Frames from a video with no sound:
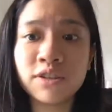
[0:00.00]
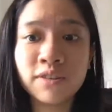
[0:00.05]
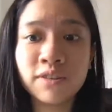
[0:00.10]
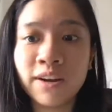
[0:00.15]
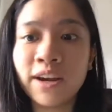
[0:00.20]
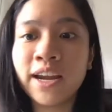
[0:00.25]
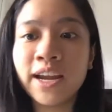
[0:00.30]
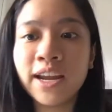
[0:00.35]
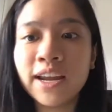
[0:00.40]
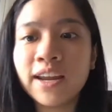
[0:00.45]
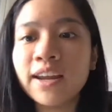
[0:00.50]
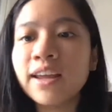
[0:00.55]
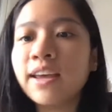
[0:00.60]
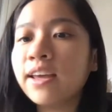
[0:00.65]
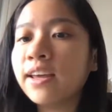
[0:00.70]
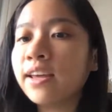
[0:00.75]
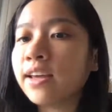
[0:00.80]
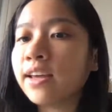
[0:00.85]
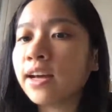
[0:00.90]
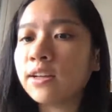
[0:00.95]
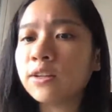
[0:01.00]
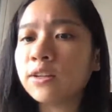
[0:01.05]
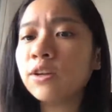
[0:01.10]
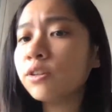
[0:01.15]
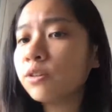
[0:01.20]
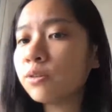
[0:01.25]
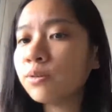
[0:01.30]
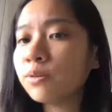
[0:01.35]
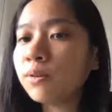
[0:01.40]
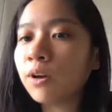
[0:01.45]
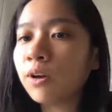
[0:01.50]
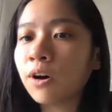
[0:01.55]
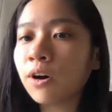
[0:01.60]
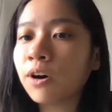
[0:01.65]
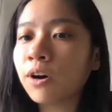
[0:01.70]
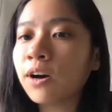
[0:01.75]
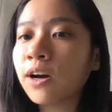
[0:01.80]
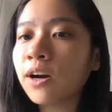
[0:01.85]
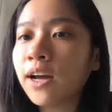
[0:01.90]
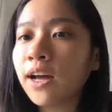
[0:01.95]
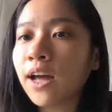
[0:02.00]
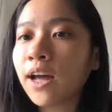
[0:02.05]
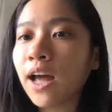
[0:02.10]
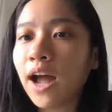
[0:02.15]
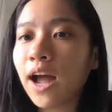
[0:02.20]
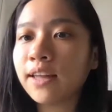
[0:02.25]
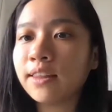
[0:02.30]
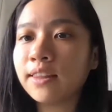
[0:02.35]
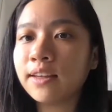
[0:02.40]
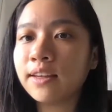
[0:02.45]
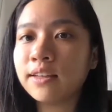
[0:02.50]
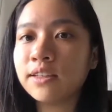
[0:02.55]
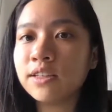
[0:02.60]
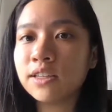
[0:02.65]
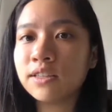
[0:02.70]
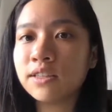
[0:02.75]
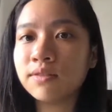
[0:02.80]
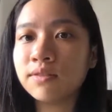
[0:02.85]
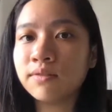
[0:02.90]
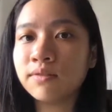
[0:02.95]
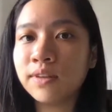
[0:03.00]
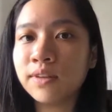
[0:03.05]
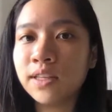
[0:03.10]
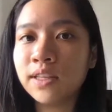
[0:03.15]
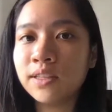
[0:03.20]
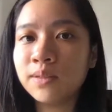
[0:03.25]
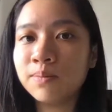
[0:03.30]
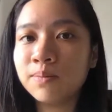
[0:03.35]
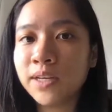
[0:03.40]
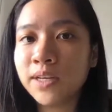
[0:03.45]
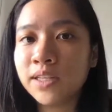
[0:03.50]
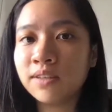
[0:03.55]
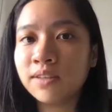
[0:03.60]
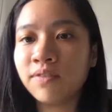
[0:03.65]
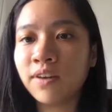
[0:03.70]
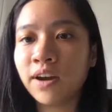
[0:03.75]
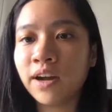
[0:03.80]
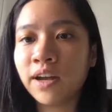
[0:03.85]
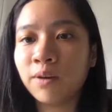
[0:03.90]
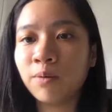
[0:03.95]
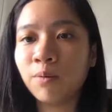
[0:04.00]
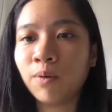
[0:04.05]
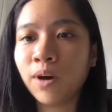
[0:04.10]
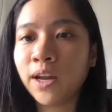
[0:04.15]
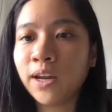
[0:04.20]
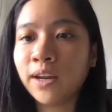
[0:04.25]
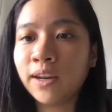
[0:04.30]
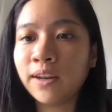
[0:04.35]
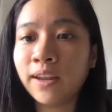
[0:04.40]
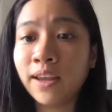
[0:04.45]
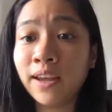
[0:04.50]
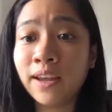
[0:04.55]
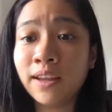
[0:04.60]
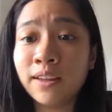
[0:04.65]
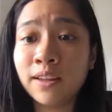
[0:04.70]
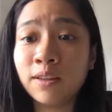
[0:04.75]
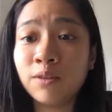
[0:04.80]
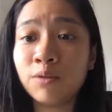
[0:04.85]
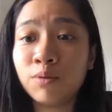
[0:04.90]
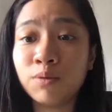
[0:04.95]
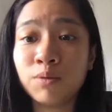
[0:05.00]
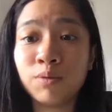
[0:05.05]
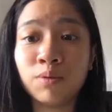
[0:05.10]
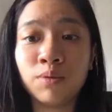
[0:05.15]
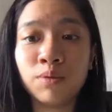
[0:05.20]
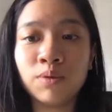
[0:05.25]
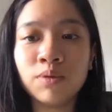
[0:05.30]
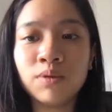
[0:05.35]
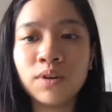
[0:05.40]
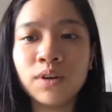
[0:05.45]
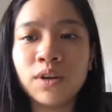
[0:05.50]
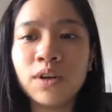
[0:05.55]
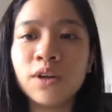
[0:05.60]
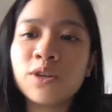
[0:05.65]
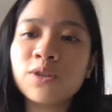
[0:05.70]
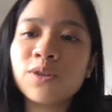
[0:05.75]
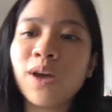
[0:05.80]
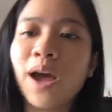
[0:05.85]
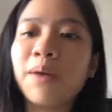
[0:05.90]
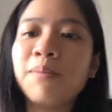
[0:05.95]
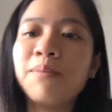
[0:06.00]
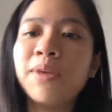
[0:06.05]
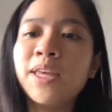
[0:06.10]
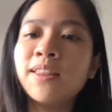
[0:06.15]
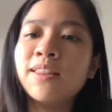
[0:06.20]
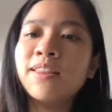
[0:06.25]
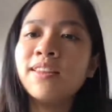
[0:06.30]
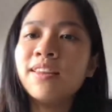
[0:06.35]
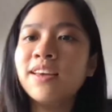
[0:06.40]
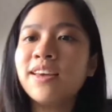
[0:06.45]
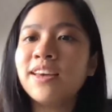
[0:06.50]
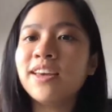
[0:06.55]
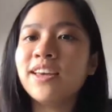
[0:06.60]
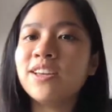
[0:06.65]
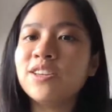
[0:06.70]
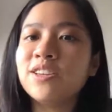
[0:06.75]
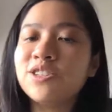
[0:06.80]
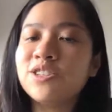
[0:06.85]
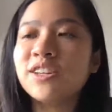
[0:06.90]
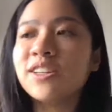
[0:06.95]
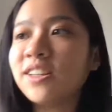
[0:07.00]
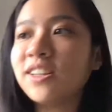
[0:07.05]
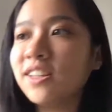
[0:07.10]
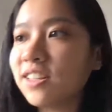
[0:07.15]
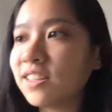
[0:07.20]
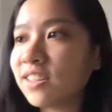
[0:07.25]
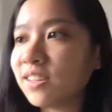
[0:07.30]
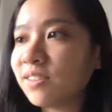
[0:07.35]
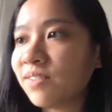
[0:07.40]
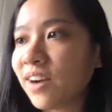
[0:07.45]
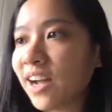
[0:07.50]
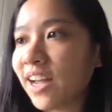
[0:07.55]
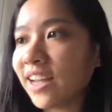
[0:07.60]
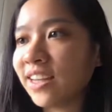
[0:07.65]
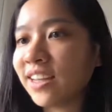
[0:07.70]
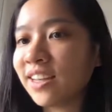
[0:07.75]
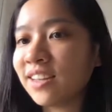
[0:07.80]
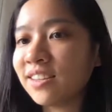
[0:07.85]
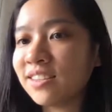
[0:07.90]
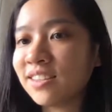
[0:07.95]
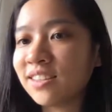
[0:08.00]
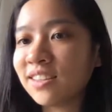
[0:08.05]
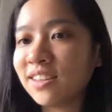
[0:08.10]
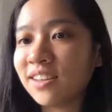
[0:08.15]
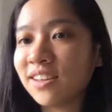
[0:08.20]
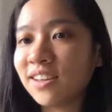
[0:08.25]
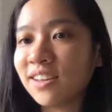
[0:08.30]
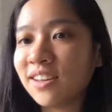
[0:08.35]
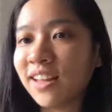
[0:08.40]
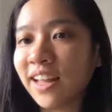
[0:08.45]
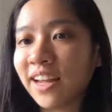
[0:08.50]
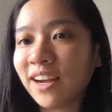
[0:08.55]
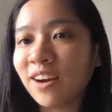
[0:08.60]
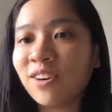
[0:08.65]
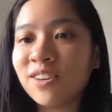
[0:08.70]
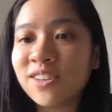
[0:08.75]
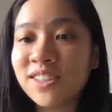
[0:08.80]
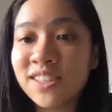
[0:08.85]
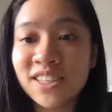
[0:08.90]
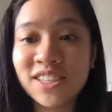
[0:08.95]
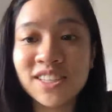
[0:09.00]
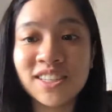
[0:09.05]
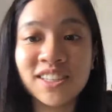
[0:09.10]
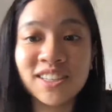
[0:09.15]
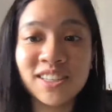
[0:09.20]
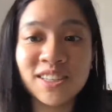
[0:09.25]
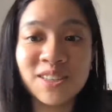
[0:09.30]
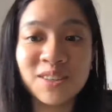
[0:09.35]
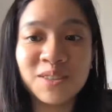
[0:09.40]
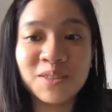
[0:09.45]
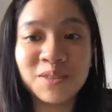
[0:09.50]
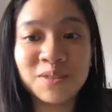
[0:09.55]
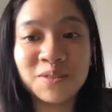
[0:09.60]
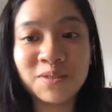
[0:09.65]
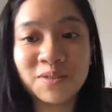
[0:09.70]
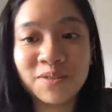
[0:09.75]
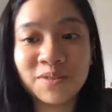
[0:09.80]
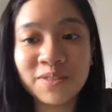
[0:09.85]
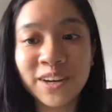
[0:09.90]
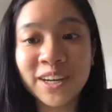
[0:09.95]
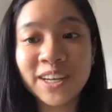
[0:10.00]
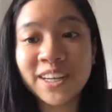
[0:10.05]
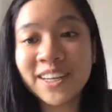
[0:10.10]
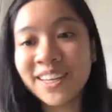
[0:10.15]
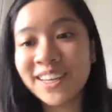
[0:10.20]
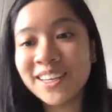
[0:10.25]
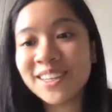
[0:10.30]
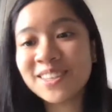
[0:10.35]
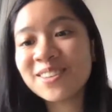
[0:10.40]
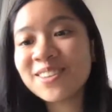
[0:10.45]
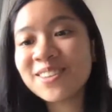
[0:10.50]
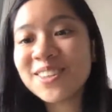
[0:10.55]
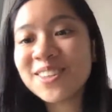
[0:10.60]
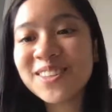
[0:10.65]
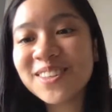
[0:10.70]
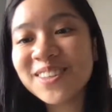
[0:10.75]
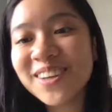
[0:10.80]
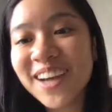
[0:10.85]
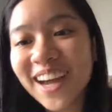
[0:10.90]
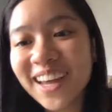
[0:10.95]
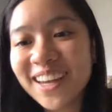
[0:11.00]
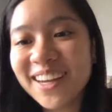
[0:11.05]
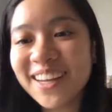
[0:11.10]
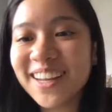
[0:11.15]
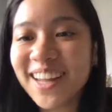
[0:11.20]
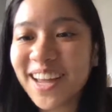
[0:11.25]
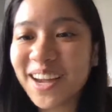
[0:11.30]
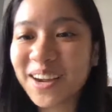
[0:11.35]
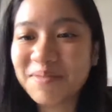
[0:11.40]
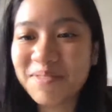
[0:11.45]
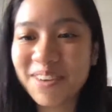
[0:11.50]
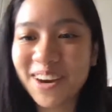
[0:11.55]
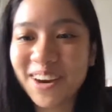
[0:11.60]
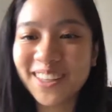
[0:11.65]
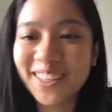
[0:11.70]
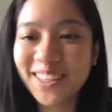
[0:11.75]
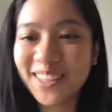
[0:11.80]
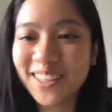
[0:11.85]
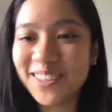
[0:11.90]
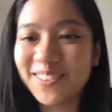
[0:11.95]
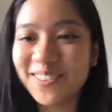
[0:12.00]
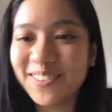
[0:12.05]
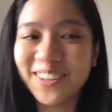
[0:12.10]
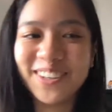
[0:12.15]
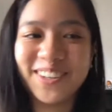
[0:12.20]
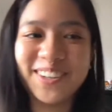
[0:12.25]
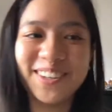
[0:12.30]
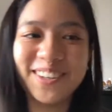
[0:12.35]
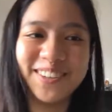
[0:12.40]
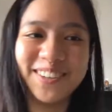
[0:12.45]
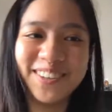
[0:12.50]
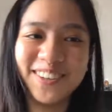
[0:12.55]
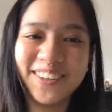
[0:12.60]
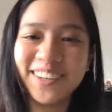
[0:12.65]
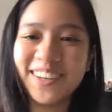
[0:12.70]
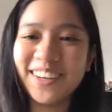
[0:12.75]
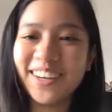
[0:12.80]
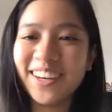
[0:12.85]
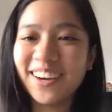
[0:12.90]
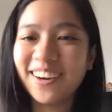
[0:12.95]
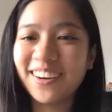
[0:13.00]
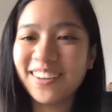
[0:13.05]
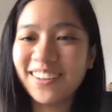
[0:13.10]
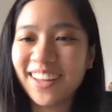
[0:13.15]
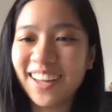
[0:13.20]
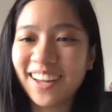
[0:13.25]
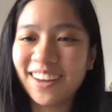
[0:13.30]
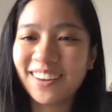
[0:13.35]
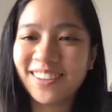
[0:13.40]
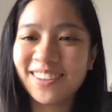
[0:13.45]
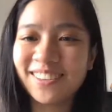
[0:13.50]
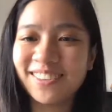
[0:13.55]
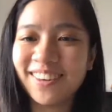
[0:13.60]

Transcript: right? Yeah, not too long. I think just really specifying what they need to know. So I mean, in journalism, I guess like concision is also very key. So it's also kind of like practice for you on how to write